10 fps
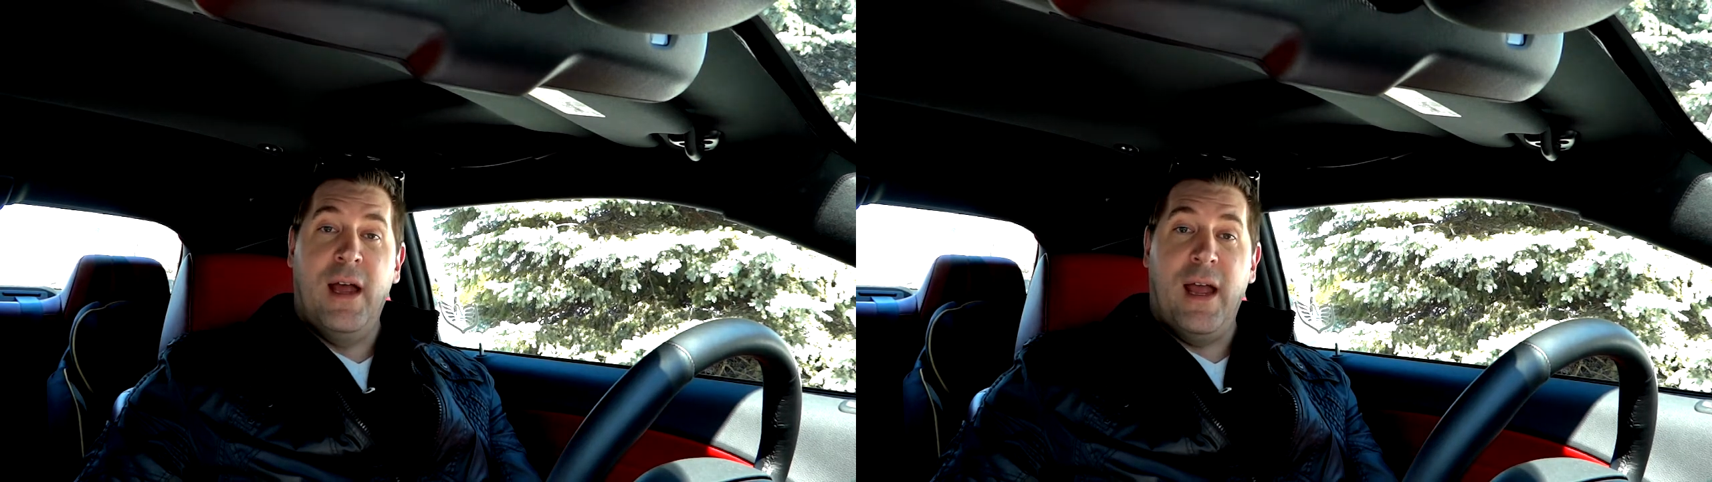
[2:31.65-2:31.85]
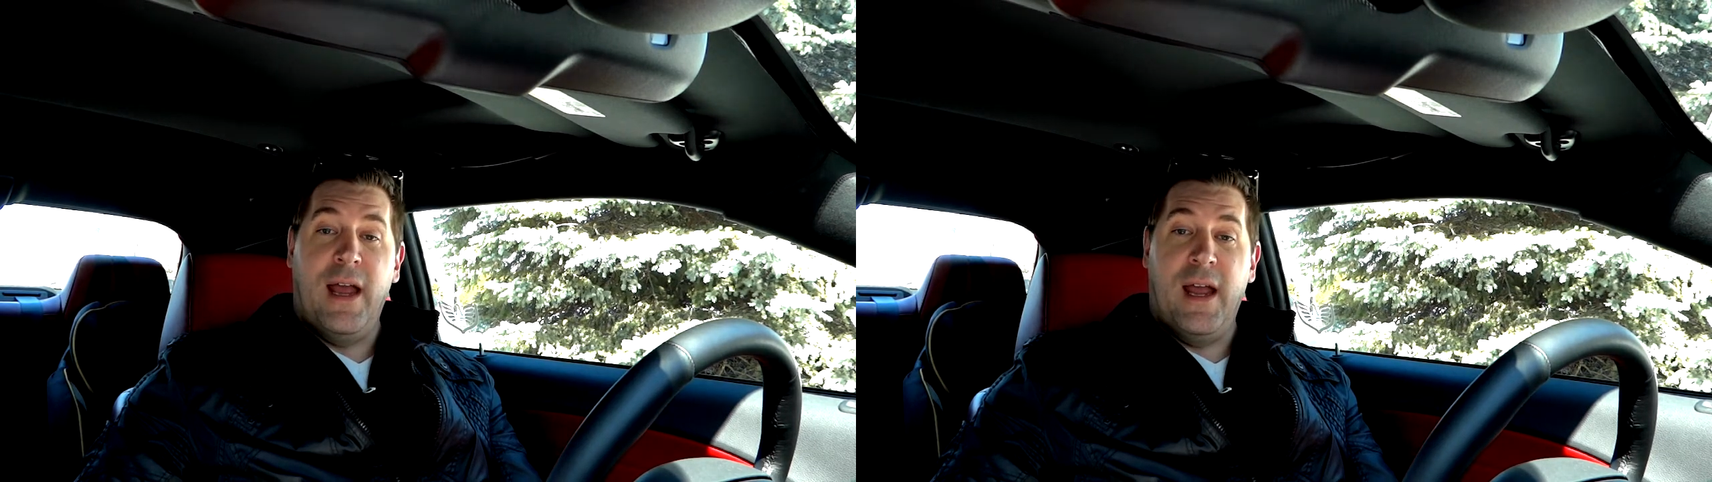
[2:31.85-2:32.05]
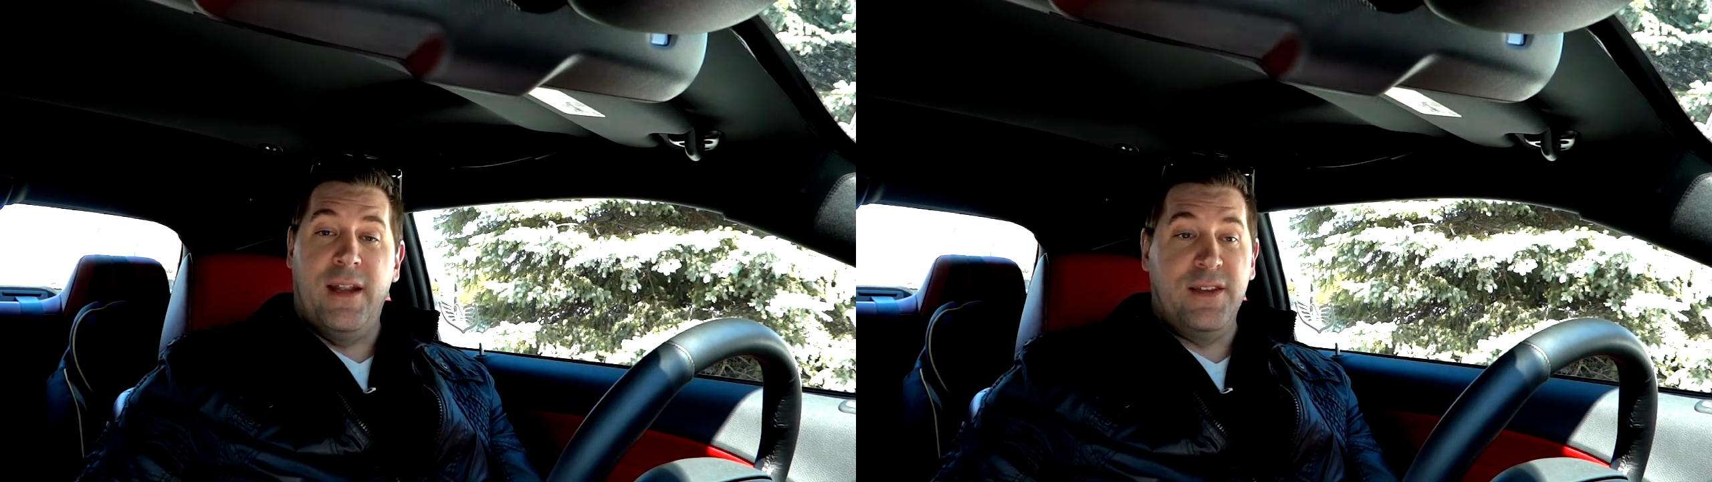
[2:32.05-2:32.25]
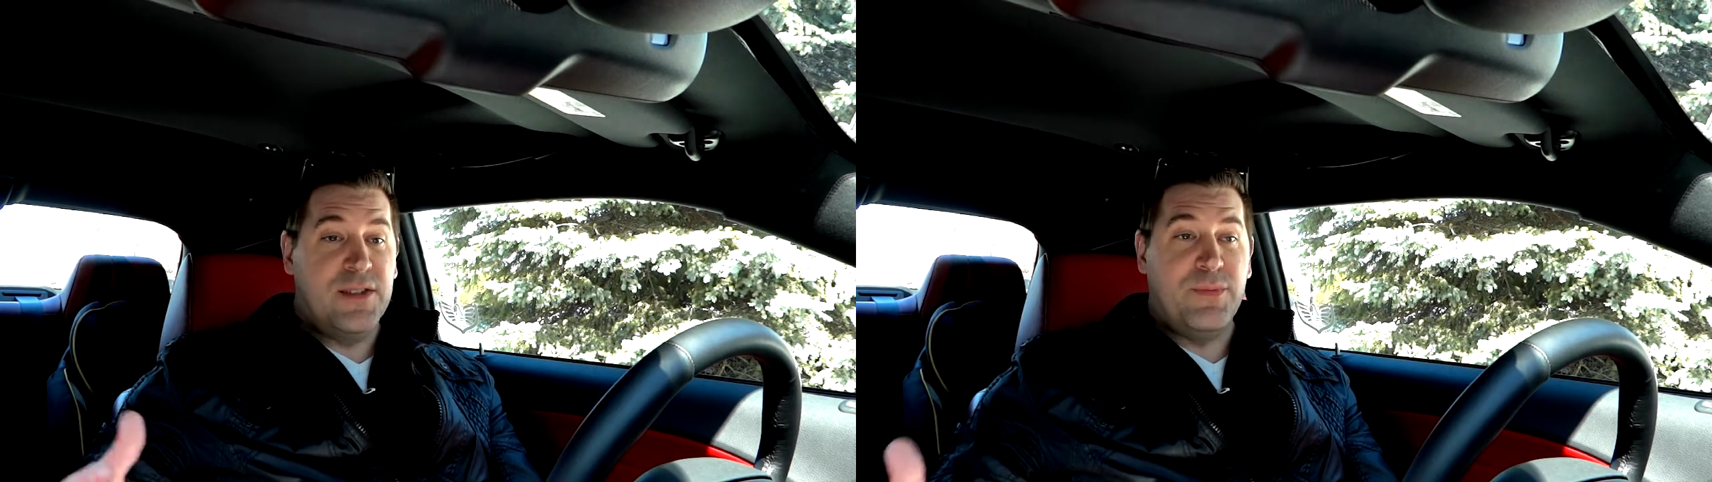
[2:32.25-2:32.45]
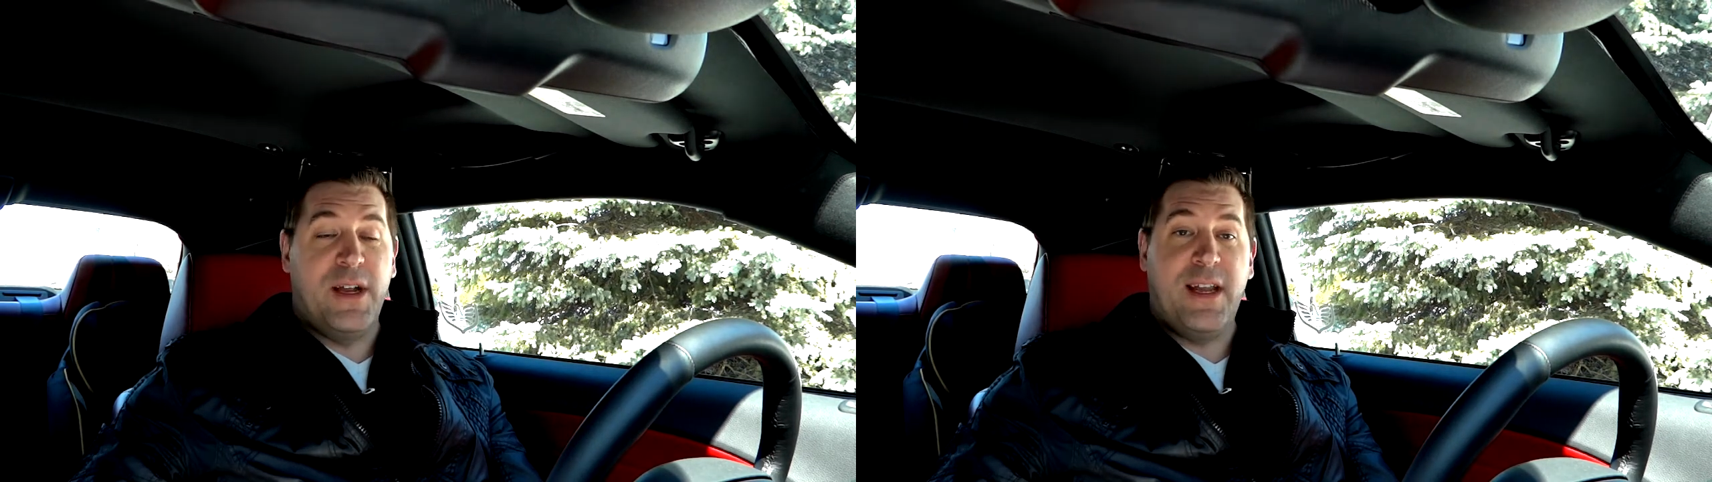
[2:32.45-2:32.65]
and this
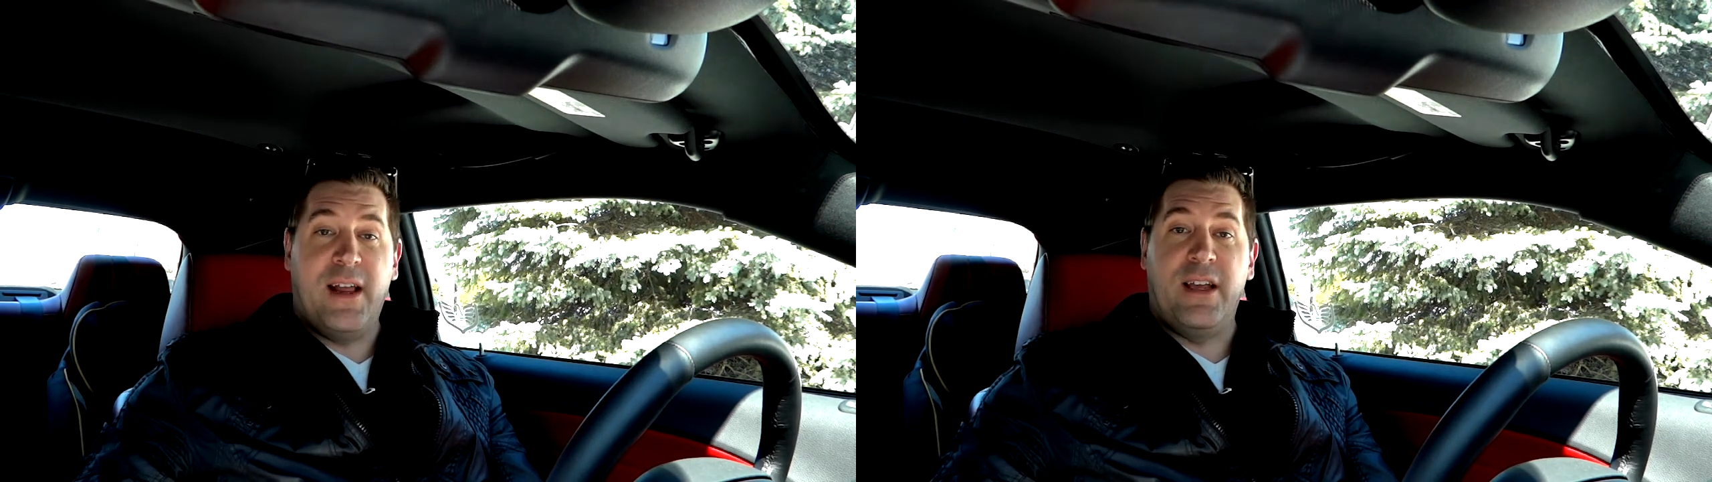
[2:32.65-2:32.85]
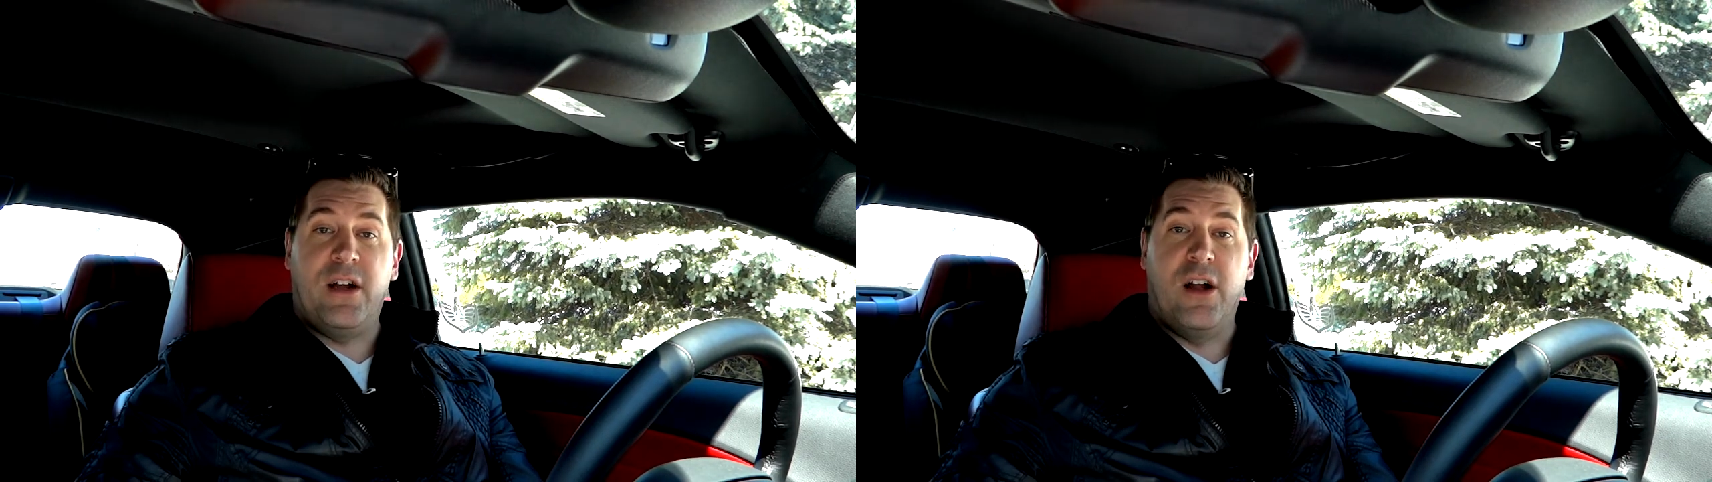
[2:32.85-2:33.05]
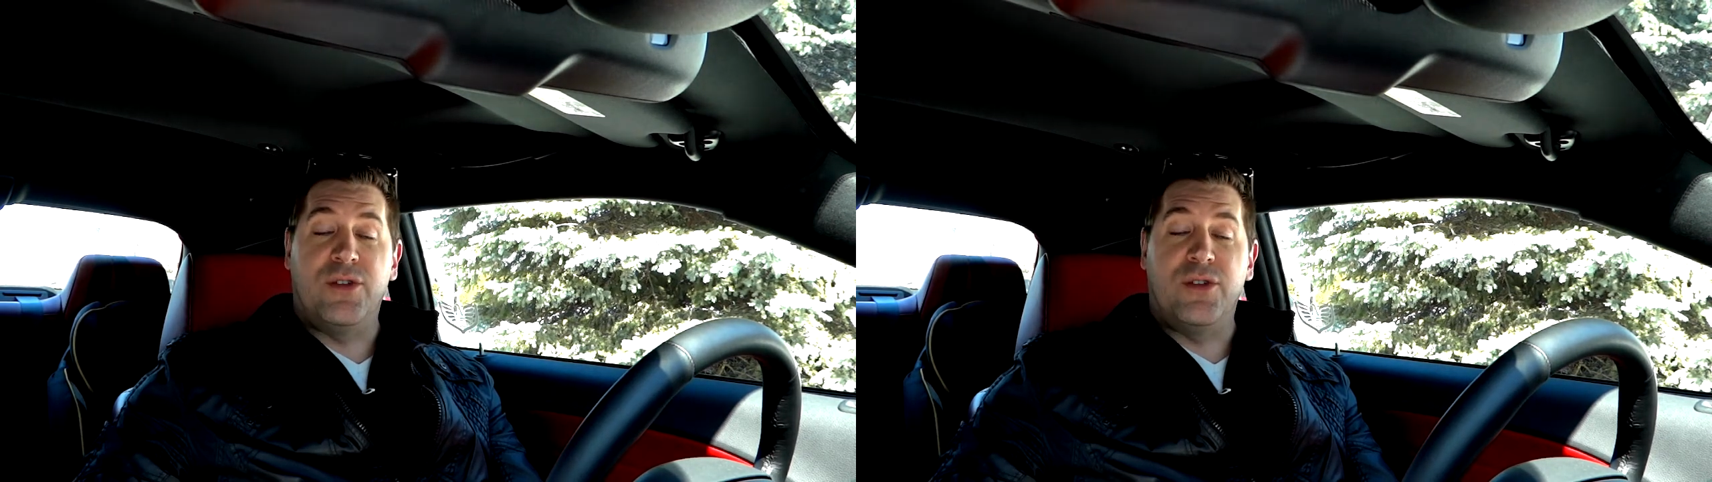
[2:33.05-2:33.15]
is my daily car,